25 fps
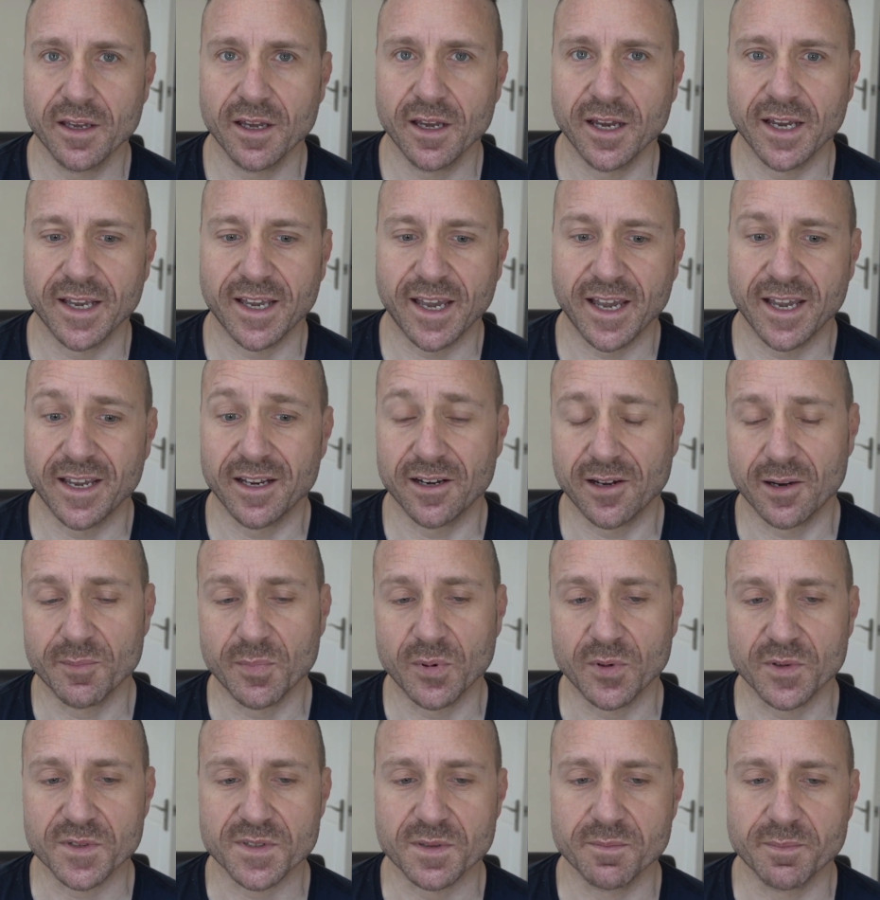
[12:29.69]
Again, I
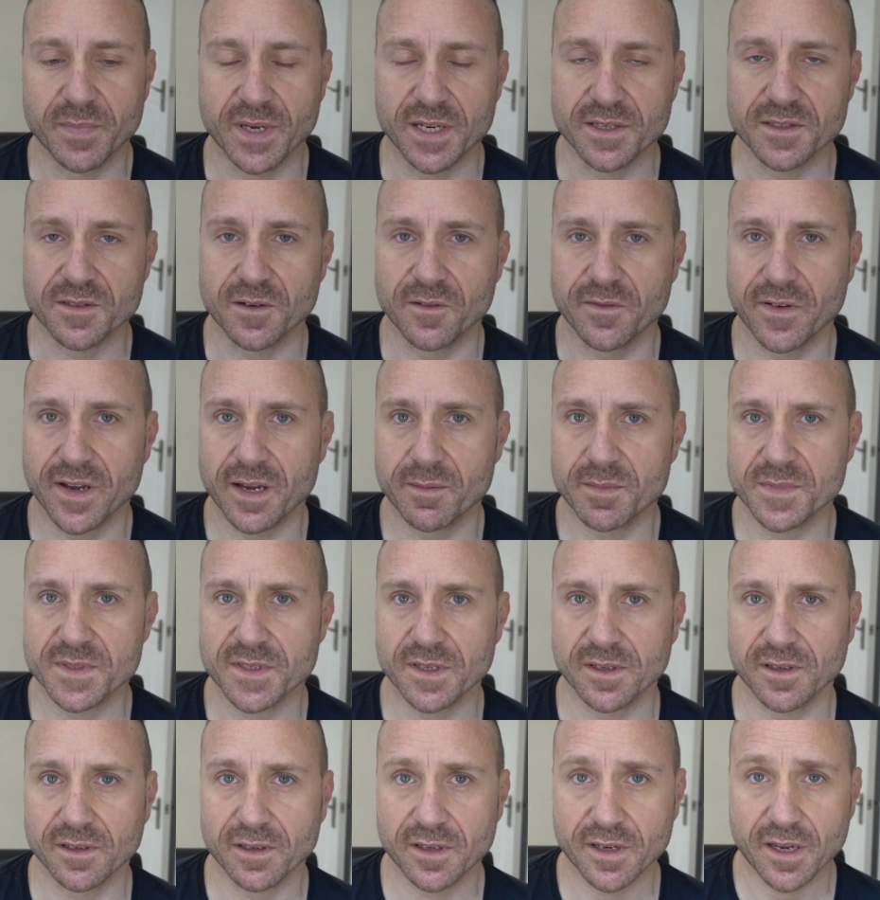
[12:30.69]
bought some bits off
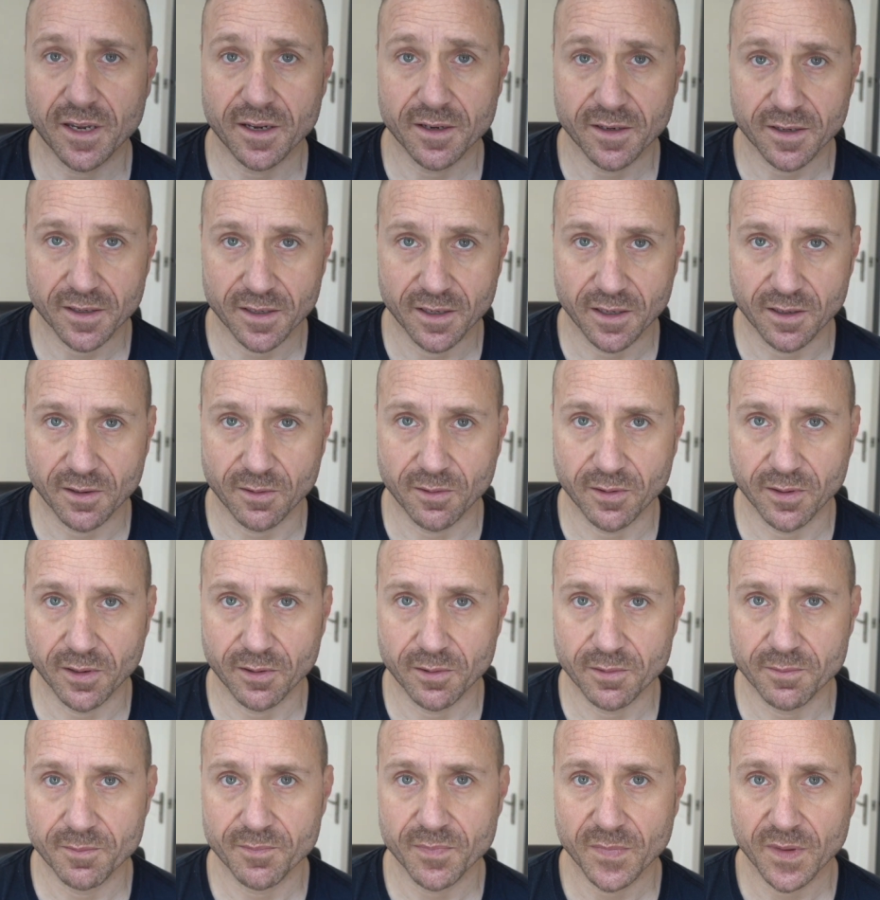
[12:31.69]
Amazon, coconut oil,